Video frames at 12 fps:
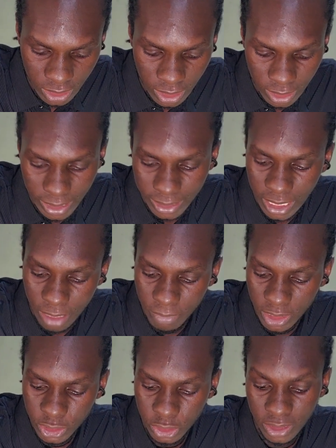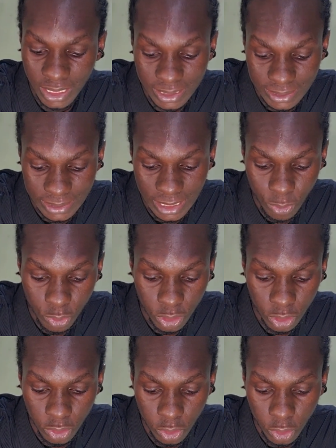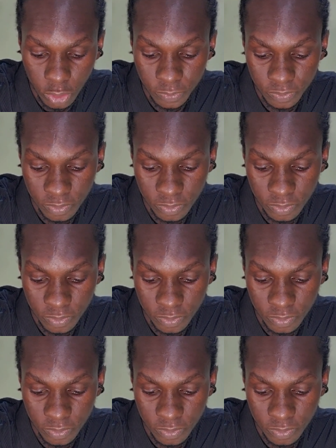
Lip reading: Like I mentioned, let's say we don't know